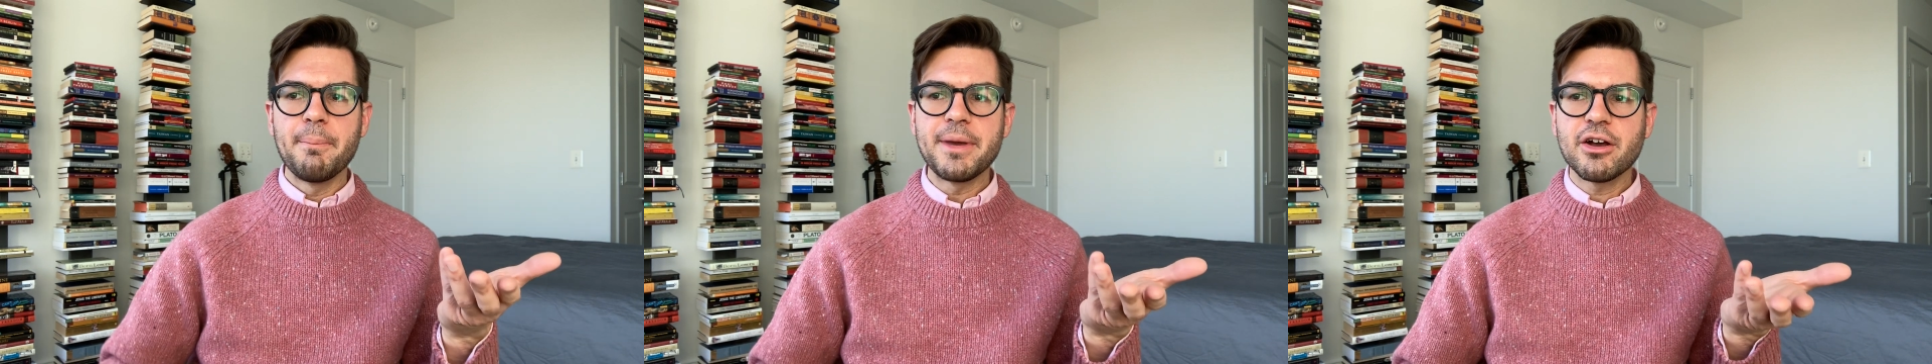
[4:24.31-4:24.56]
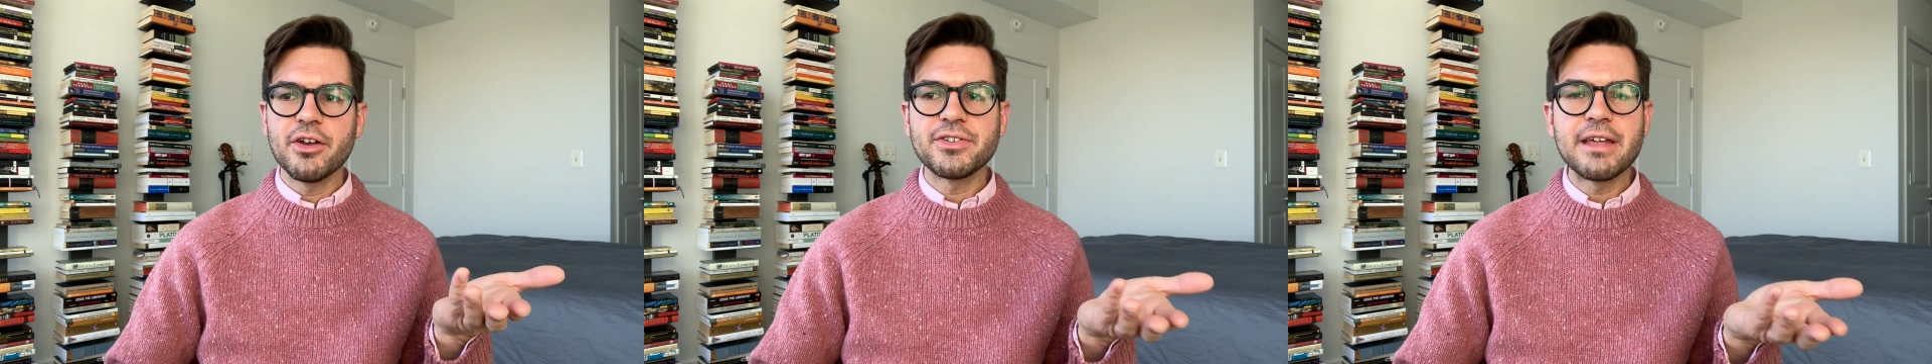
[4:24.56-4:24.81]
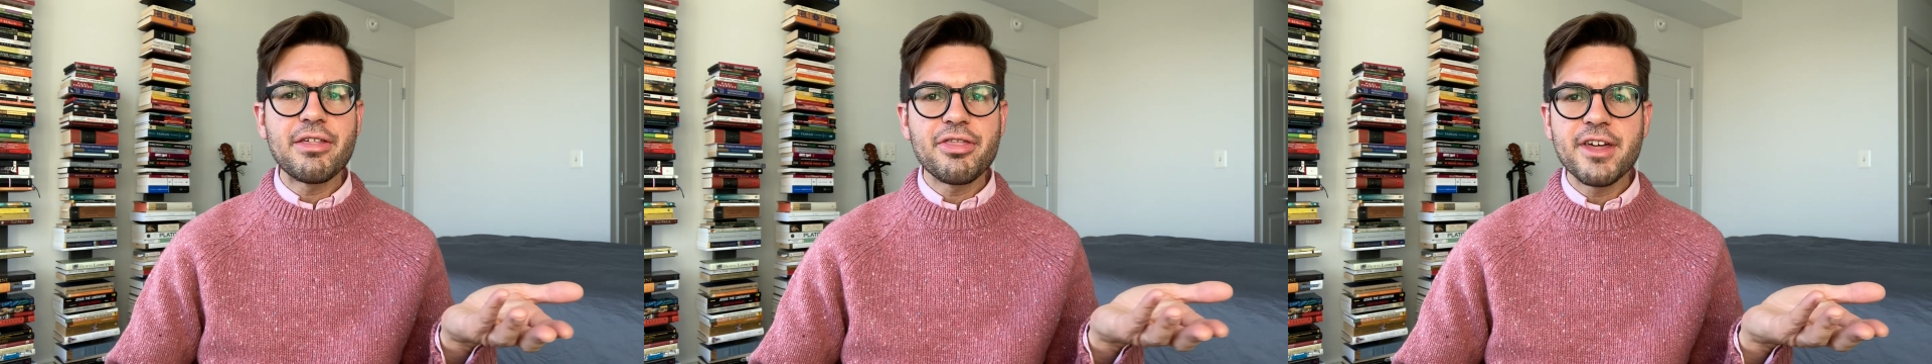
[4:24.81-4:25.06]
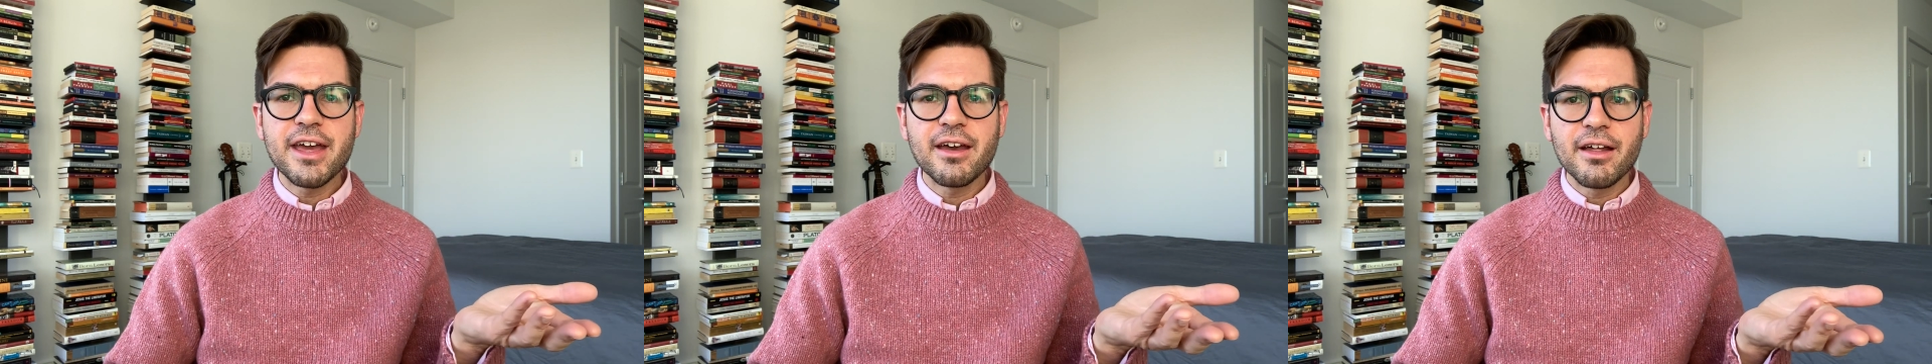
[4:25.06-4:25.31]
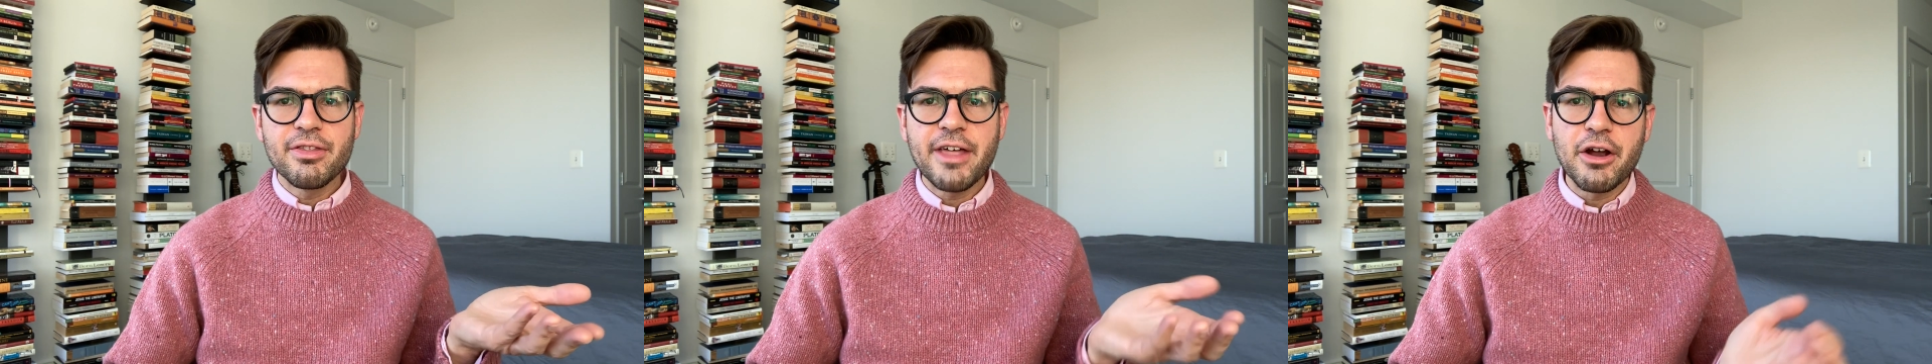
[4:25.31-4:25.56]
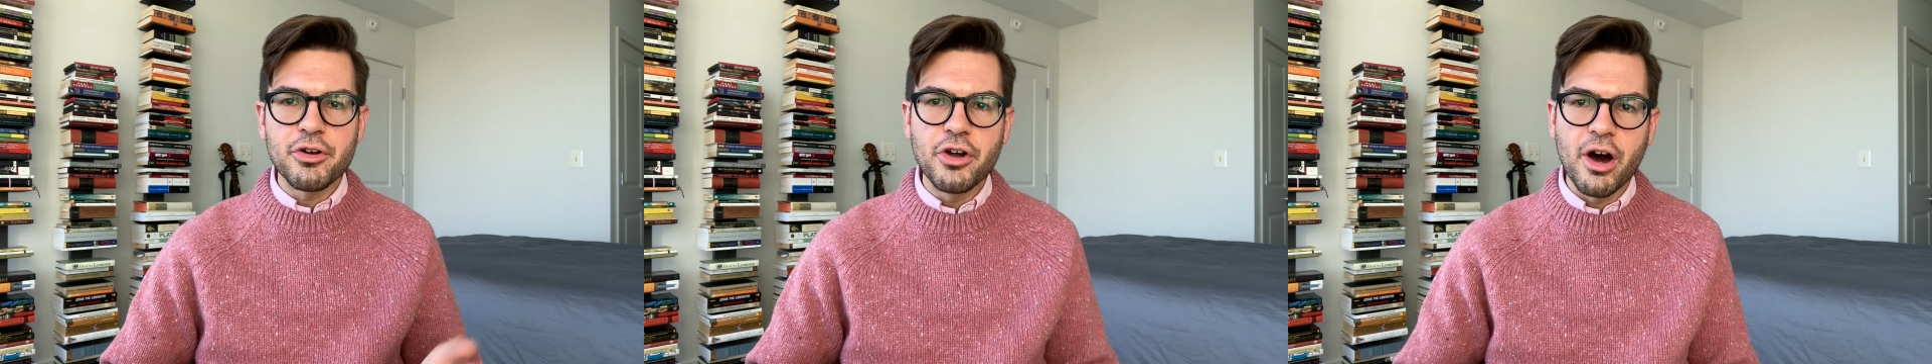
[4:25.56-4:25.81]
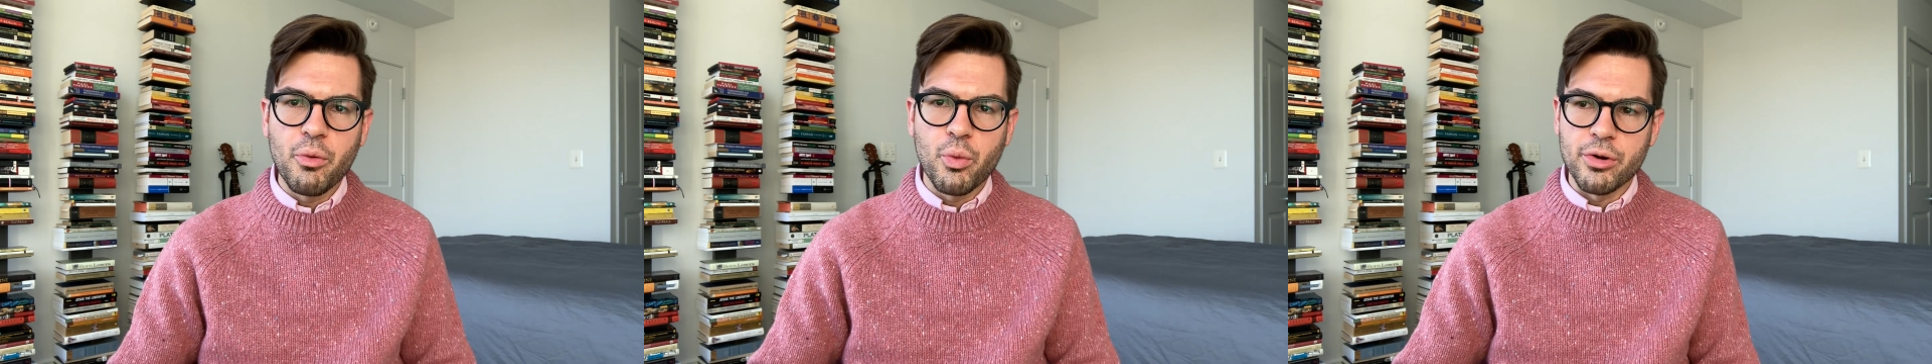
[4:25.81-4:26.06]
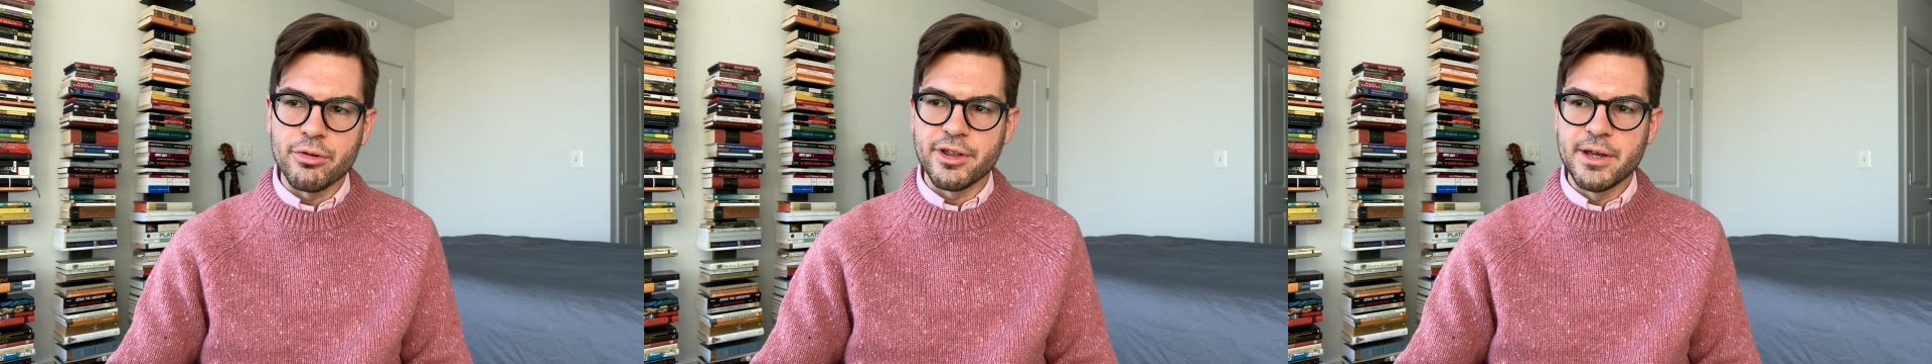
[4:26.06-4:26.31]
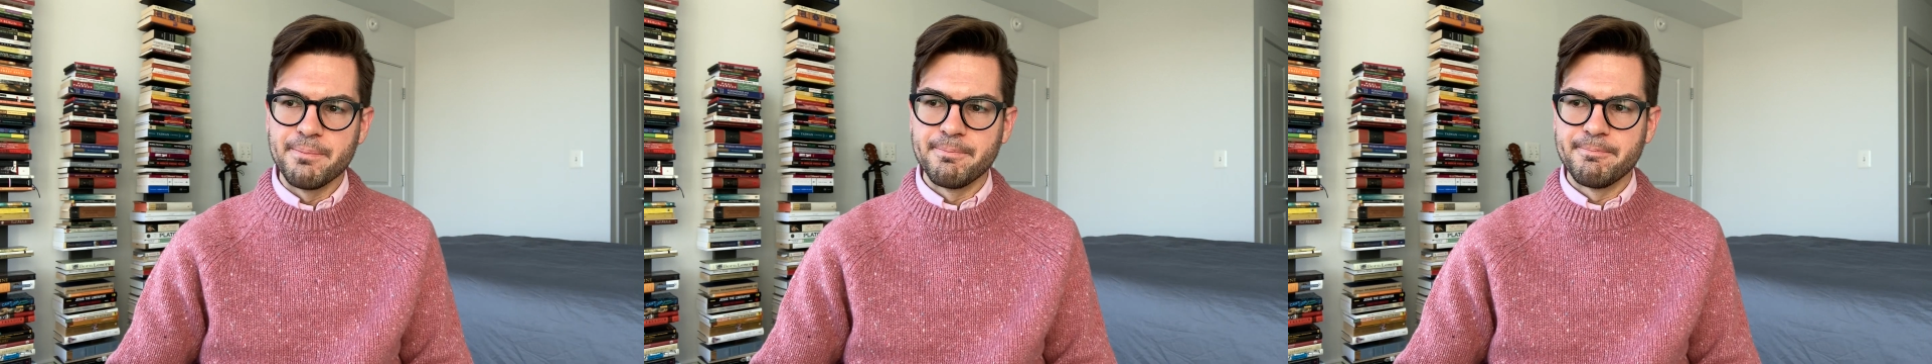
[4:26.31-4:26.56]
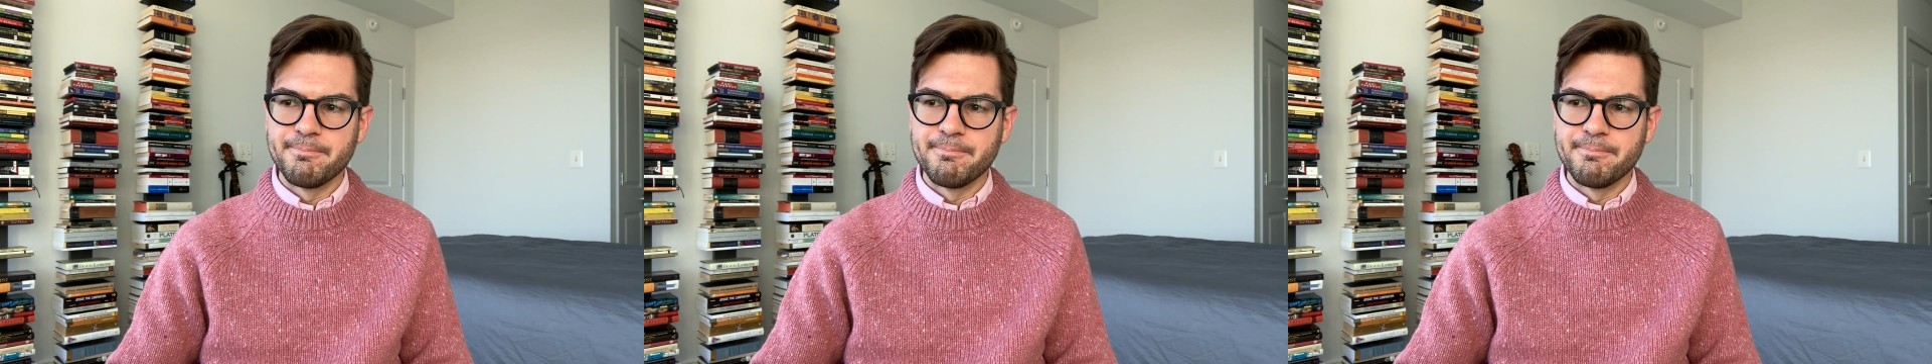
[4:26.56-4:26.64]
because they think they are not worthy.